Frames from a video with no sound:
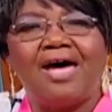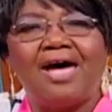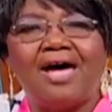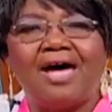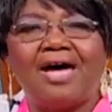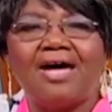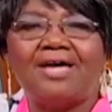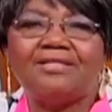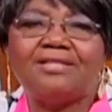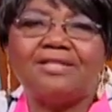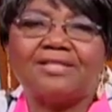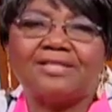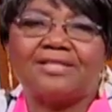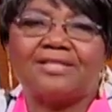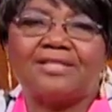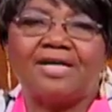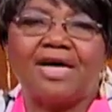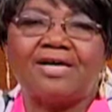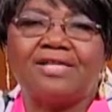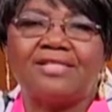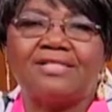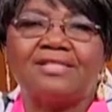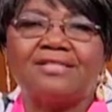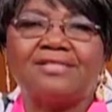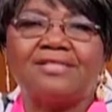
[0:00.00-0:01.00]
and
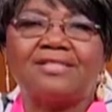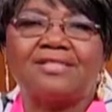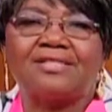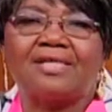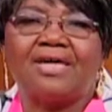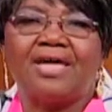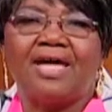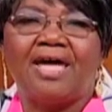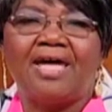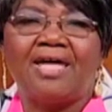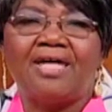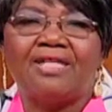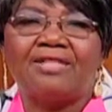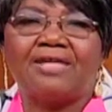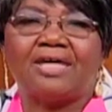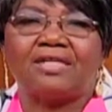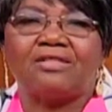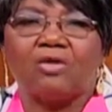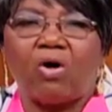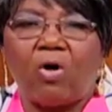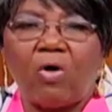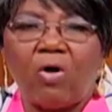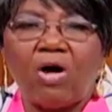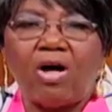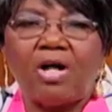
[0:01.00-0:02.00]
sons that
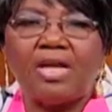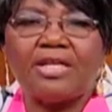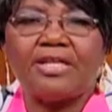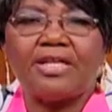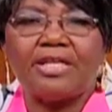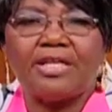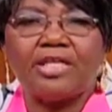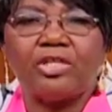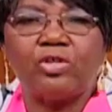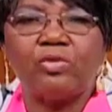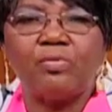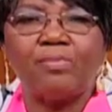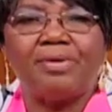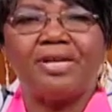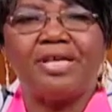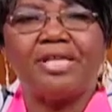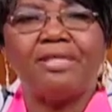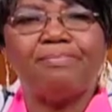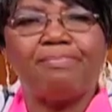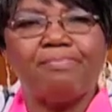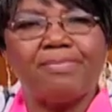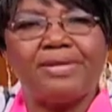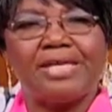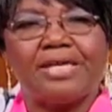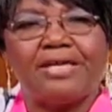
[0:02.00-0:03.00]
all human
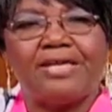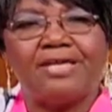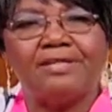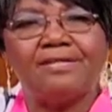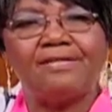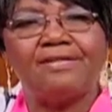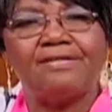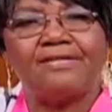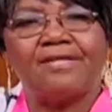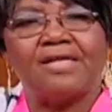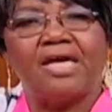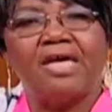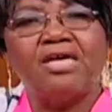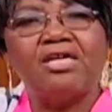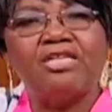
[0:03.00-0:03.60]
beings